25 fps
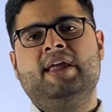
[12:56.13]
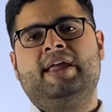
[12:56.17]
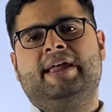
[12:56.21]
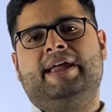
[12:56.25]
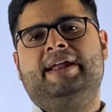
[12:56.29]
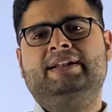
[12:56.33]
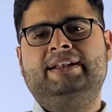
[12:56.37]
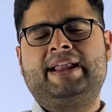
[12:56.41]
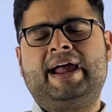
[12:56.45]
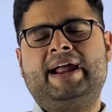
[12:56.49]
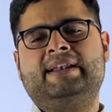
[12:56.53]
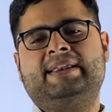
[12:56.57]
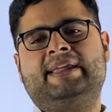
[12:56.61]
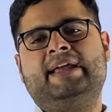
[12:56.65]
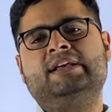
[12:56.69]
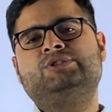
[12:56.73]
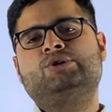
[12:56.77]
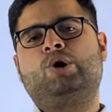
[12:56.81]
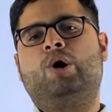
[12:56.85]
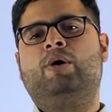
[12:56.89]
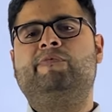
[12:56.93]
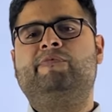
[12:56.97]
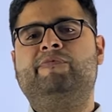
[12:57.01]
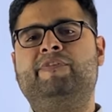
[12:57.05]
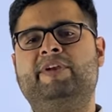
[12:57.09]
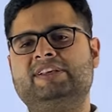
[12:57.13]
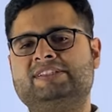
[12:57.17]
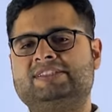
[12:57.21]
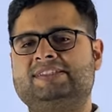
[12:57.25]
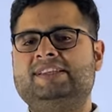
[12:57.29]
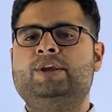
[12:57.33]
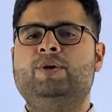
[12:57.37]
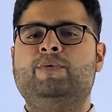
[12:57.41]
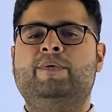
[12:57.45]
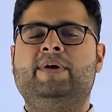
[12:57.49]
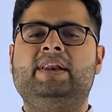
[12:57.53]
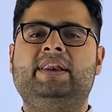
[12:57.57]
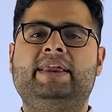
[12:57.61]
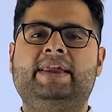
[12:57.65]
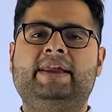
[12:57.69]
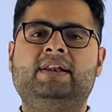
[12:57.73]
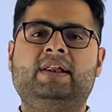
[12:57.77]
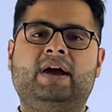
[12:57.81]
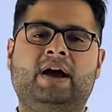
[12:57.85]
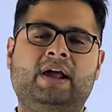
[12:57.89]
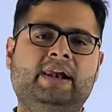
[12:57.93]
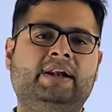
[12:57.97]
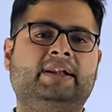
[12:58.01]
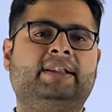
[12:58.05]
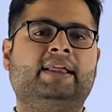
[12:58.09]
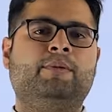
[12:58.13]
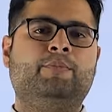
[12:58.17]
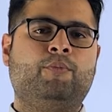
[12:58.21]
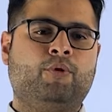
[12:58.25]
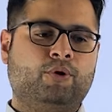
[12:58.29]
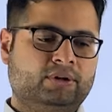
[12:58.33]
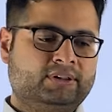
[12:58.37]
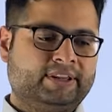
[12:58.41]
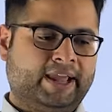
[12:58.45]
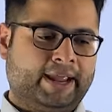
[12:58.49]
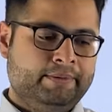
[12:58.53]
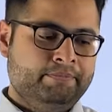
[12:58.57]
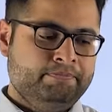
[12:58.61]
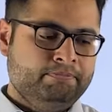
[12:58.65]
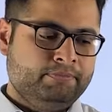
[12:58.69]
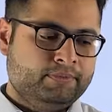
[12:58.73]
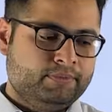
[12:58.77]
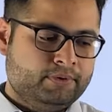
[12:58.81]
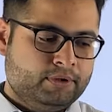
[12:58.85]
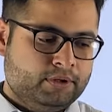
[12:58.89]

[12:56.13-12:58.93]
in that case, obviously you will need a little more time.